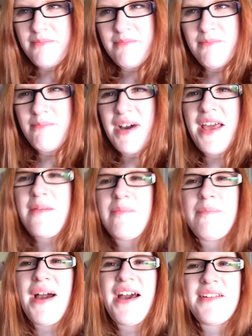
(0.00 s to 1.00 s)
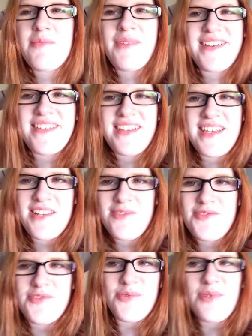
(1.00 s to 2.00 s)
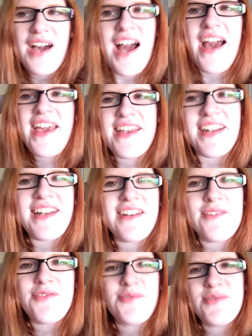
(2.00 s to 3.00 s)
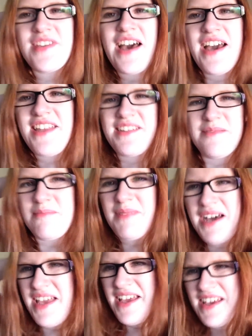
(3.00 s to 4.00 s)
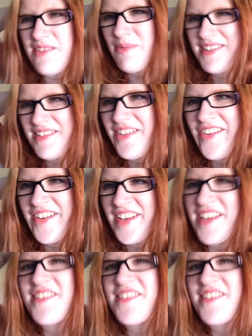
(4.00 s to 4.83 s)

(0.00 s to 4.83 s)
my bun was a little too high and a little too tight and my head was hurting.